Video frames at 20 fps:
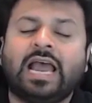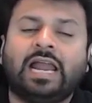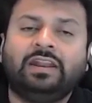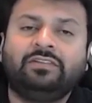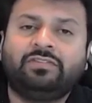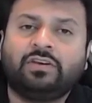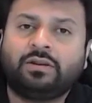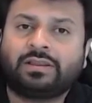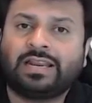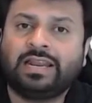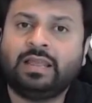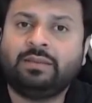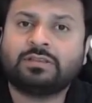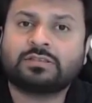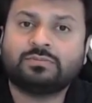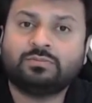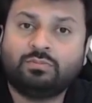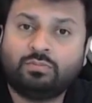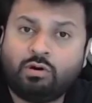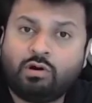And if your claim
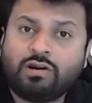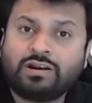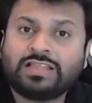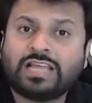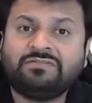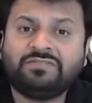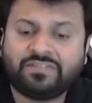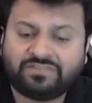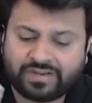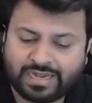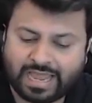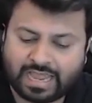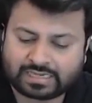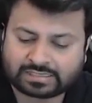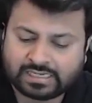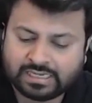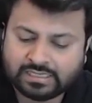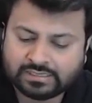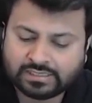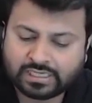is more than 50
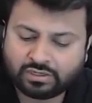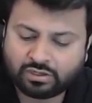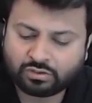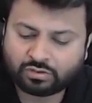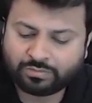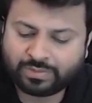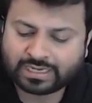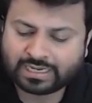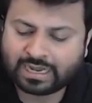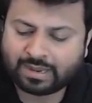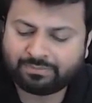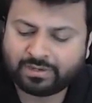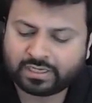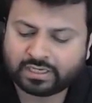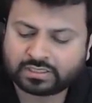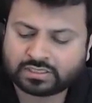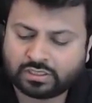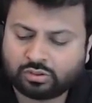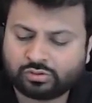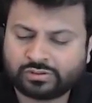lakhs, then you have to make an
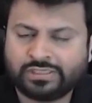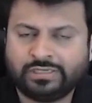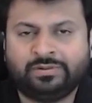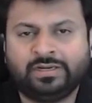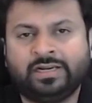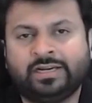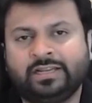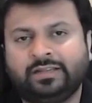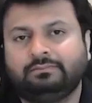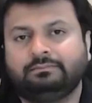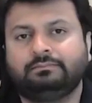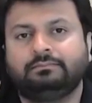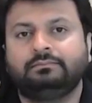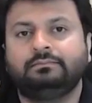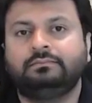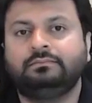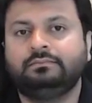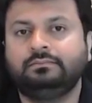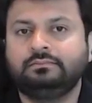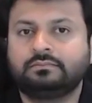application to CBDT.
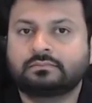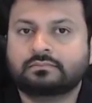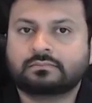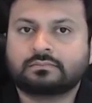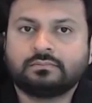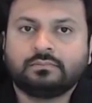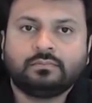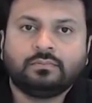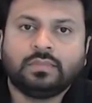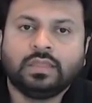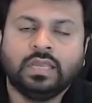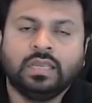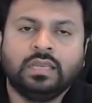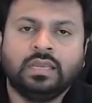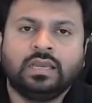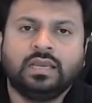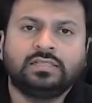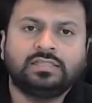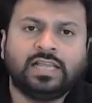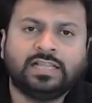
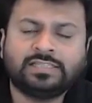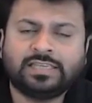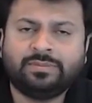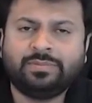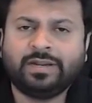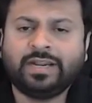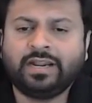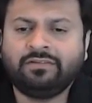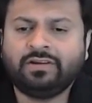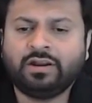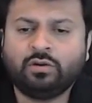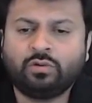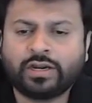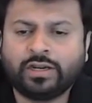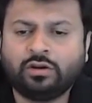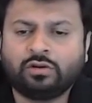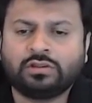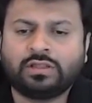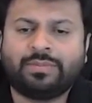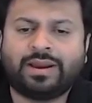then CBDT will look
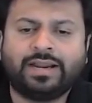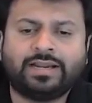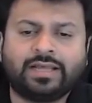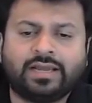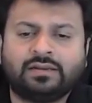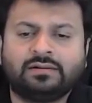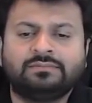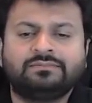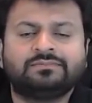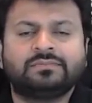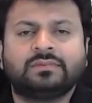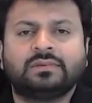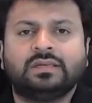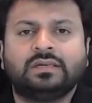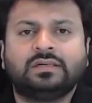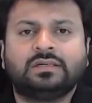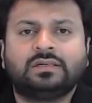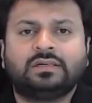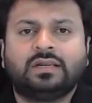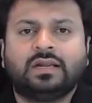into the matter
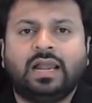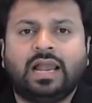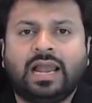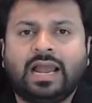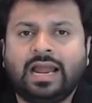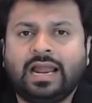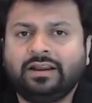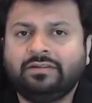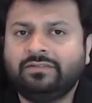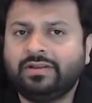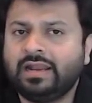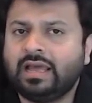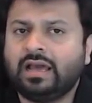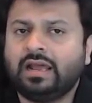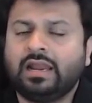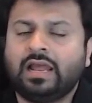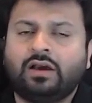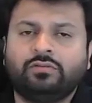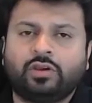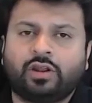and will
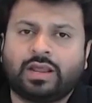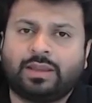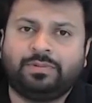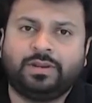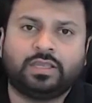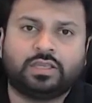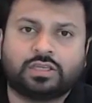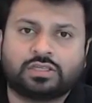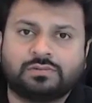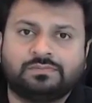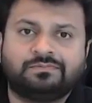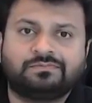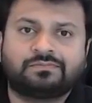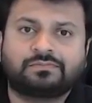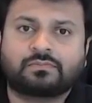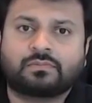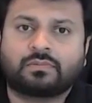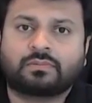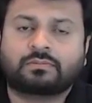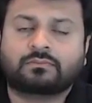allow your application.
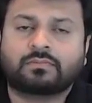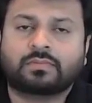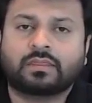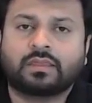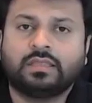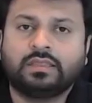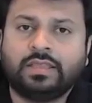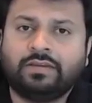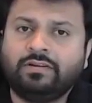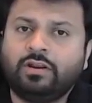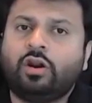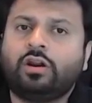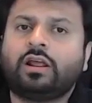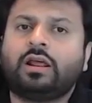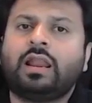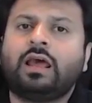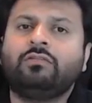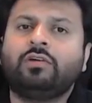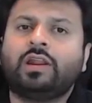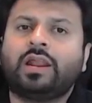They will not
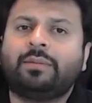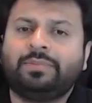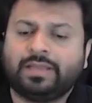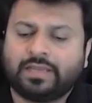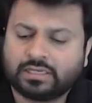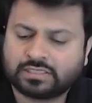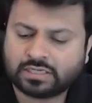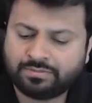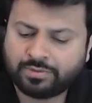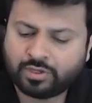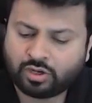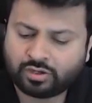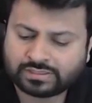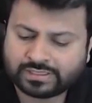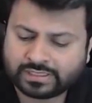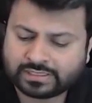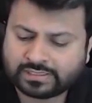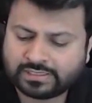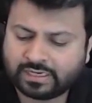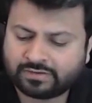allow your application beyond
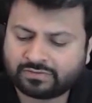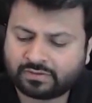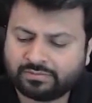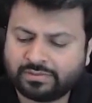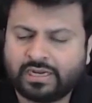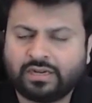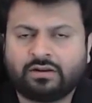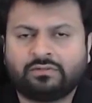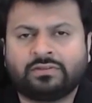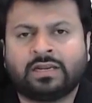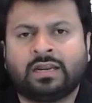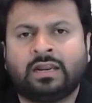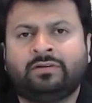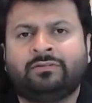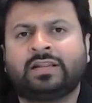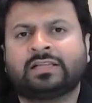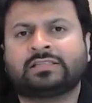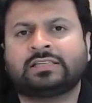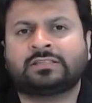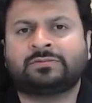6 years from the end of the
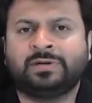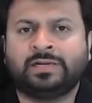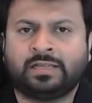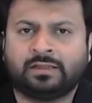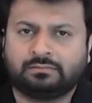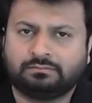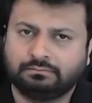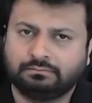relevant assessment year.